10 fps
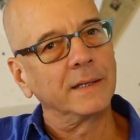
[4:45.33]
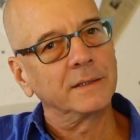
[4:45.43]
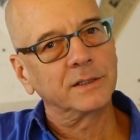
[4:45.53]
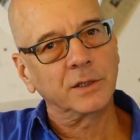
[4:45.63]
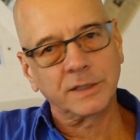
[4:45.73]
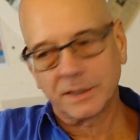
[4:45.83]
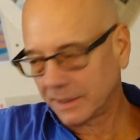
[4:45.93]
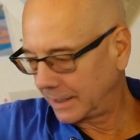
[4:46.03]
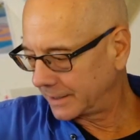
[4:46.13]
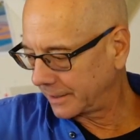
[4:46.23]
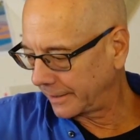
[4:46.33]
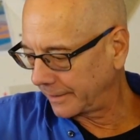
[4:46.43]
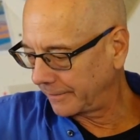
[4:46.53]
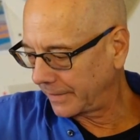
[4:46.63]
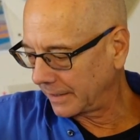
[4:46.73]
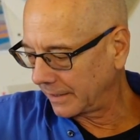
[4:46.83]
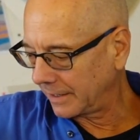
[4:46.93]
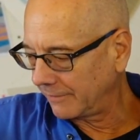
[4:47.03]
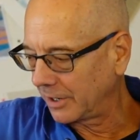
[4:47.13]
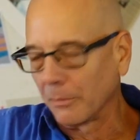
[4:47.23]
So it's a
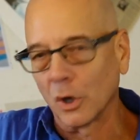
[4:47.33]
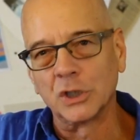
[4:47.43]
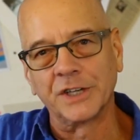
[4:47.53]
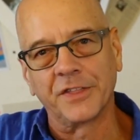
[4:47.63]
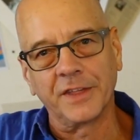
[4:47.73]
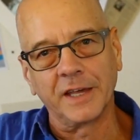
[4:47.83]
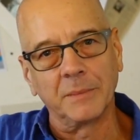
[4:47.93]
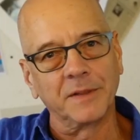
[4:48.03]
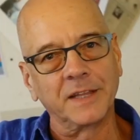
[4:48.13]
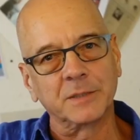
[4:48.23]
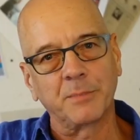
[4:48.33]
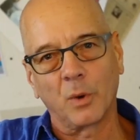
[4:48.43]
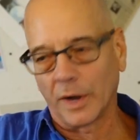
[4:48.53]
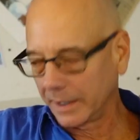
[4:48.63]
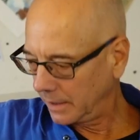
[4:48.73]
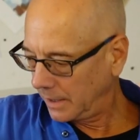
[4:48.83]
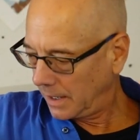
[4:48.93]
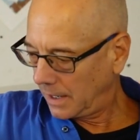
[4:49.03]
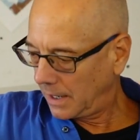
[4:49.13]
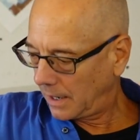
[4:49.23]
kind of an emergent theme at this point.
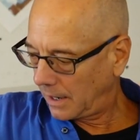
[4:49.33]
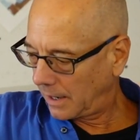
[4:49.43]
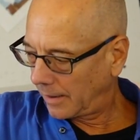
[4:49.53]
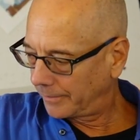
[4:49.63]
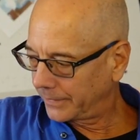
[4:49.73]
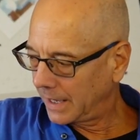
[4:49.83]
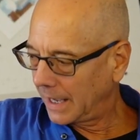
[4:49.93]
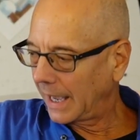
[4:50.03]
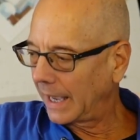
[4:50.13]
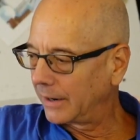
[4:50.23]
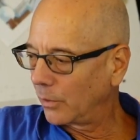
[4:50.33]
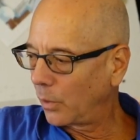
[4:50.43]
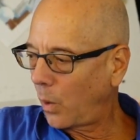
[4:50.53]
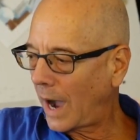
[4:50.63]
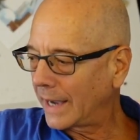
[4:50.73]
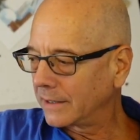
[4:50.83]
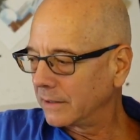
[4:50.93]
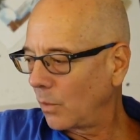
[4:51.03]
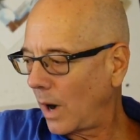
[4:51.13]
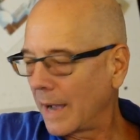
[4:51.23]
And
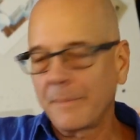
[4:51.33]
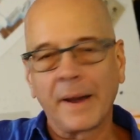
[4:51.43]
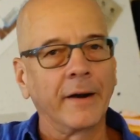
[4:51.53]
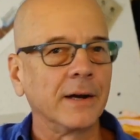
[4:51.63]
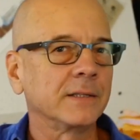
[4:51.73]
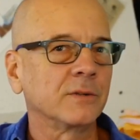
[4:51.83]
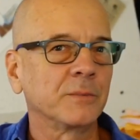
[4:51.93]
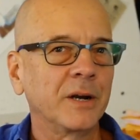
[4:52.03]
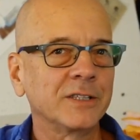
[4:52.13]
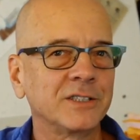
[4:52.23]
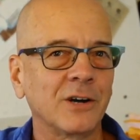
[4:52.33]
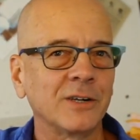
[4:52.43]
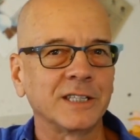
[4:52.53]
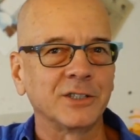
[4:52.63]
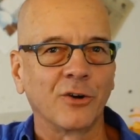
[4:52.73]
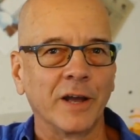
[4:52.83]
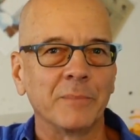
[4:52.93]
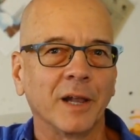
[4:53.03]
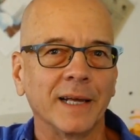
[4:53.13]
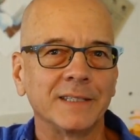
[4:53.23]
why Paris? Well, Paris is always such a great
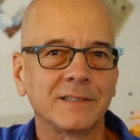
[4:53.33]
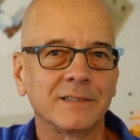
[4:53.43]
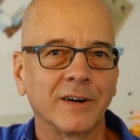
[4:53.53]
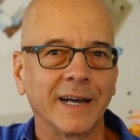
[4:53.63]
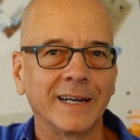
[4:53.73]
place, right?